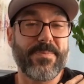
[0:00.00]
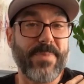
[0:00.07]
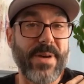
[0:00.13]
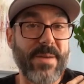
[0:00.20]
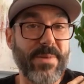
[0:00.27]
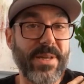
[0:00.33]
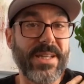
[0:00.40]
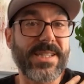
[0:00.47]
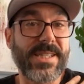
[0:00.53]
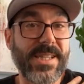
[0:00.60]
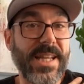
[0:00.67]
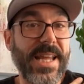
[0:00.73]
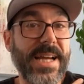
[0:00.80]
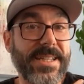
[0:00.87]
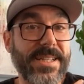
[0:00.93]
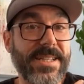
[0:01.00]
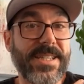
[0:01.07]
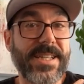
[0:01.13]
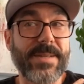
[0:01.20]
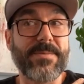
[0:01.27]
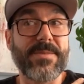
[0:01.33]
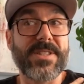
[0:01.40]
by being
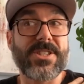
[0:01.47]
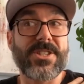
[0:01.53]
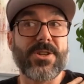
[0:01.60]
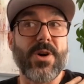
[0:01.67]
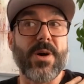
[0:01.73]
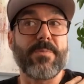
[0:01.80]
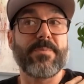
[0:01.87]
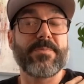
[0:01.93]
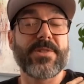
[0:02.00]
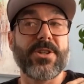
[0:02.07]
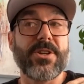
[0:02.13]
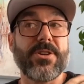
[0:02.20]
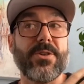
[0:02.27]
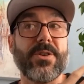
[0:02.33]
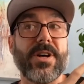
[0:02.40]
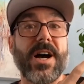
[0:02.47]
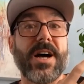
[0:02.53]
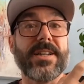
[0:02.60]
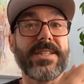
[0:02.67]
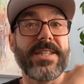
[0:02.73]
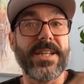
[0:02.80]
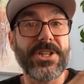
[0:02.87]
selected to
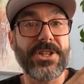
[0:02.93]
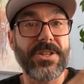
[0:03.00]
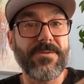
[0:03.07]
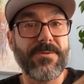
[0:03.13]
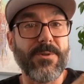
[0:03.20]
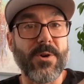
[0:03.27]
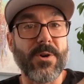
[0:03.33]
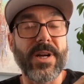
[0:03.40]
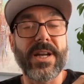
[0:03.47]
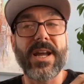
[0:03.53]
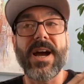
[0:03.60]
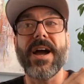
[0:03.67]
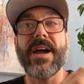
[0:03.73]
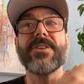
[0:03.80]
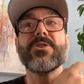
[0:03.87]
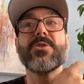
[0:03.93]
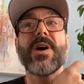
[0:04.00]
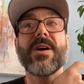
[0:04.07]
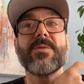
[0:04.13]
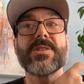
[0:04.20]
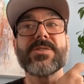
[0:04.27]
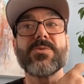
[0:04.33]
audition for it, I knew I
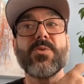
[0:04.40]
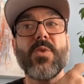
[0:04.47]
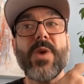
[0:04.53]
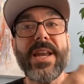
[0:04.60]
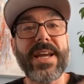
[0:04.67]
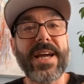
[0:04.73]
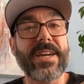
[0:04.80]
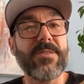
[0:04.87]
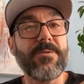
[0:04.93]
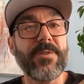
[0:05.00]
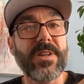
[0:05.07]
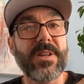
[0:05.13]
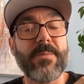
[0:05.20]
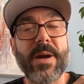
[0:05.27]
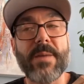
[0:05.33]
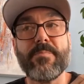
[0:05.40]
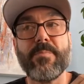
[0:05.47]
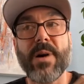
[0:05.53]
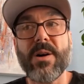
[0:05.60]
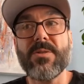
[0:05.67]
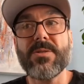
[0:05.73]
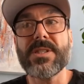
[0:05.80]
was winning. I could feel it in my
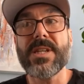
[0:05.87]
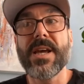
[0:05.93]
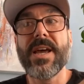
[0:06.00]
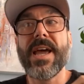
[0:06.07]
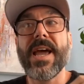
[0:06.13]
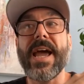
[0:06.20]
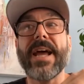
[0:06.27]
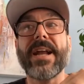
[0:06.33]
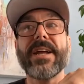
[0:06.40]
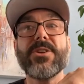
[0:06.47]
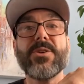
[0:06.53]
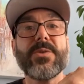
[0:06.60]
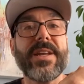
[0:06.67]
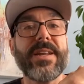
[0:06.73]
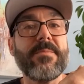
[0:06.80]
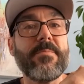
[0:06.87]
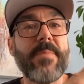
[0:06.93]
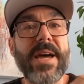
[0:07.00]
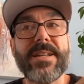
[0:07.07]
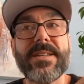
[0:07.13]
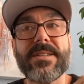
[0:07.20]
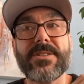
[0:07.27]
bones. And I knew that it
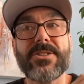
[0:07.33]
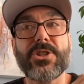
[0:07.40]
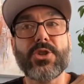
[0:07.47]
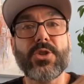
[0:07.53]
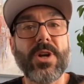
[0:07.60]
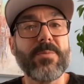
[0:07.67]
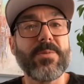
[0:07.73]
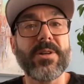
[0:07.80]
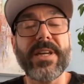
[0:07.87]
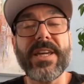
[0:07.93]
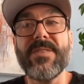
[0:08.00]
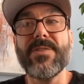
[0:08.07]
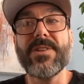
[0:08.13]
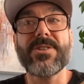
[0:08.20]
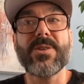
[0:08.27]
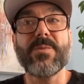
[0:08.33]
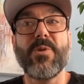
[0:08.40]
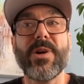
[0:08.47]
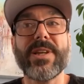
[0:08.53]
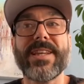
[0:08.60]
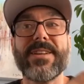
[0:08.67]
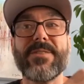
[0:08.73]
meant trouble, even to the
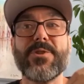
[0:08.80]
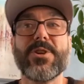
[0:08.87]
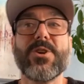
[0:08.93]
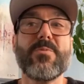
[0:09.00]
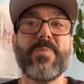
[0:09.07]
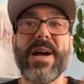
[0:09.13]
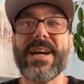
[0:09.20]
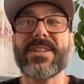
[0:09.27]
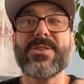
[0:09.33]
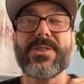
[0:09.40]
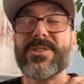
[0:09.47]
point that if you go back to a